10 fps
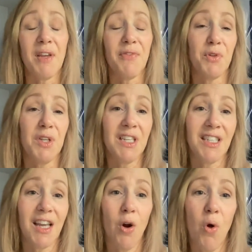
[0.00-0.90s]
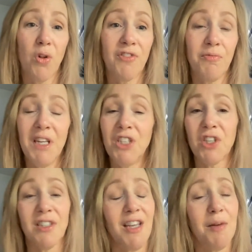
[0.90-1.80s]
if you need to get a hold of me,
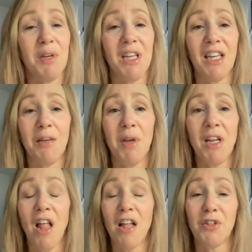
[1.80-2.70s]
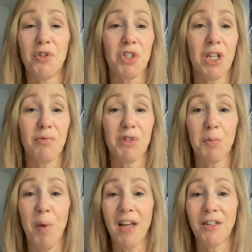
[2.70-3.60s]
just send me an email. I'll usually
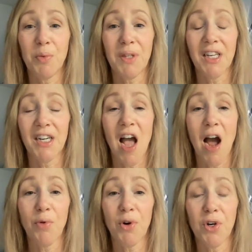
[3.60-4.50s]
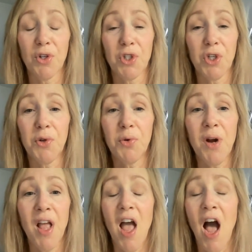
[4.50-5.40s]
respond within an hour or
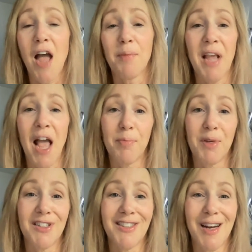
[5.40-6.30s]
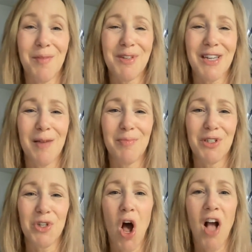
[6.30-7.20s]
2. I'd be happy to set up a time
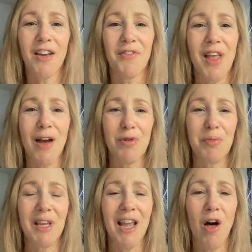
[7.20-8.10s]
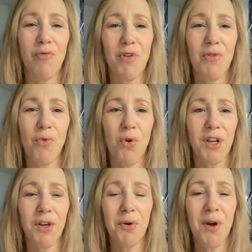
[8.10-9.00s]
to talk if that would be helpful for
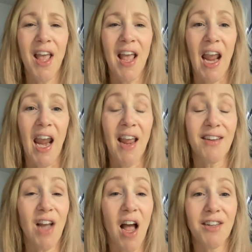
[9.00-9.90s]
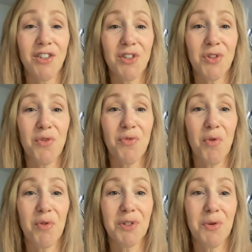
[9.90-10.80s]
you. And I just look
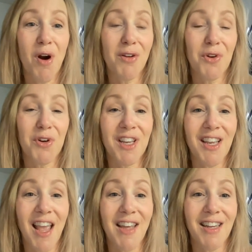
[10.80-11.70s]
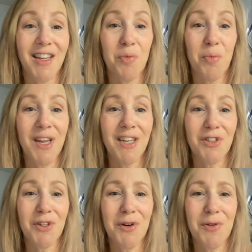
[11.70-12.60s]
forward to our learning again in week
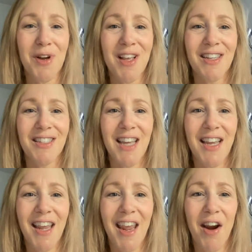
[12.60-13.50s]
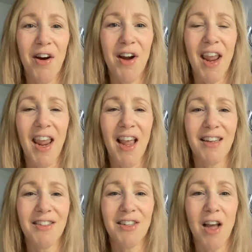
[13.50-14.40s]
2. Take care
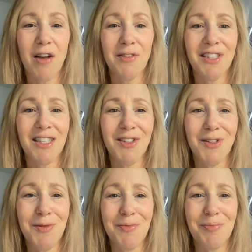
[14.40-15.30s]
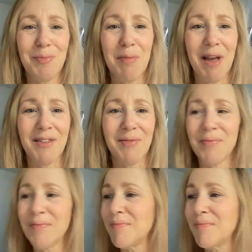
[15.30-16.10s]
and see you soon. Bye-bye.